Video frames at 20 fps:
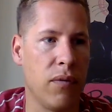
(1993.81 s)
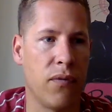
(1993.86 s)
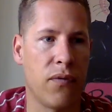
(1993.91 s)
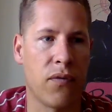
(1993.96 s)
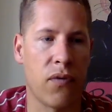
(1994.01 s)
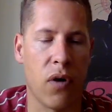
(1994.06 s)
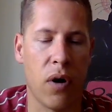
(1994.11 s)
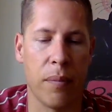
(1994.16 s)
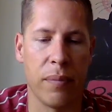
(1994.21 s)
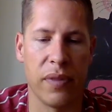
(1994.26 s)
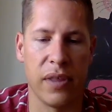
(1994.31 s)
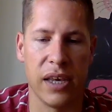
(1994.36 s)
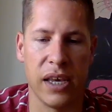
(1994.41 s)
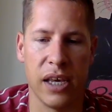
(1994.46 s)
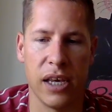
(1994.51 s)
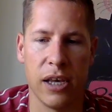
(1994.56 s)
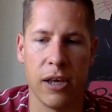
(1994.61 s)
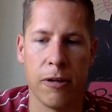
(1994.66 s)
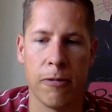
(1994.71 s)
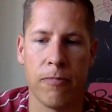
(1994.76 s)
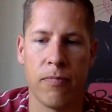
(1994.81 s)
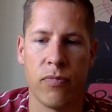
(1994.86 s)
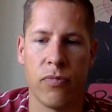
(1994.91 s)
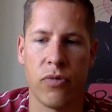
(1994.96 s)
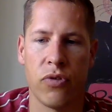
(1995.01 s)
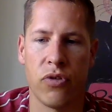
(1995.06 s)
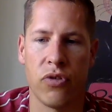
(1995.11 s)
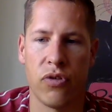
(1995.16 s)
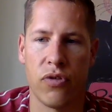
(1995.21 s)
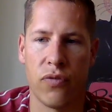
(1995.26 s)
from the
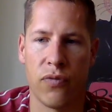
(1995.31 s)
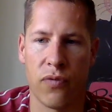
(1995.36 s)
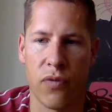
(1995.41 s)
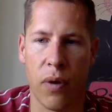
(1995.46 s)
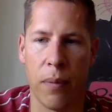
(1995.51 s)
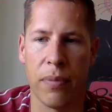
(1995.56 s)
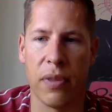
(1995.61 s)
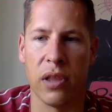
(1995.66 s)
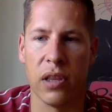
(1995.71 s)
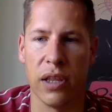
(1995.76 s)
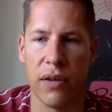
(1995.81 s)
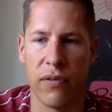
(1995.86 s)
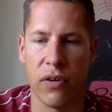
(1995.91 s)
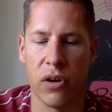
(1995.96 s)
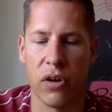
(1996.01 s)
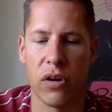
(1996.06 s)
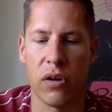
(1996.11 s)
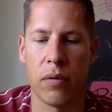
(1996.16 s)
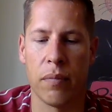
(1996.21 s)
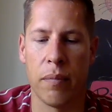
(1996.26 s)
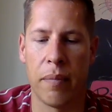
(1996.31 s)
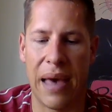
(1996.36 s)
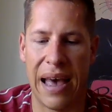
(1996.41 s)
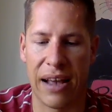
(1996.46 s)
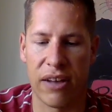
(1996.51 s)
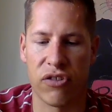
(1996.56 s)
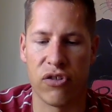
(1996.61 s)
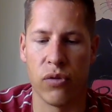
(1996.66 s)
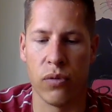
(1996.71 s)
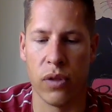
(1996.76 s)
liver
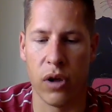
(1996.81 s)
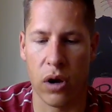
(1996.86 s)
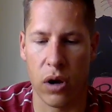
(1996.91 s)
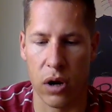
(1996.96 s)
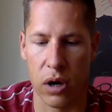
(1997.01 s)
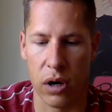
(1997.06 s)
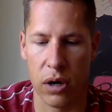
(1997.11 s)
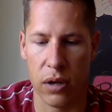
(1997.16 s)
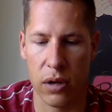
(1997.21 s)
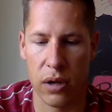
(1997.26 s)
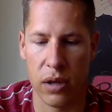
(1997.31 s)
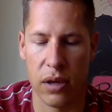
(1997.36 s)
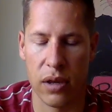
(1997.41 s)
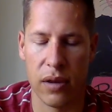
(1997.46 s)
back to the heart.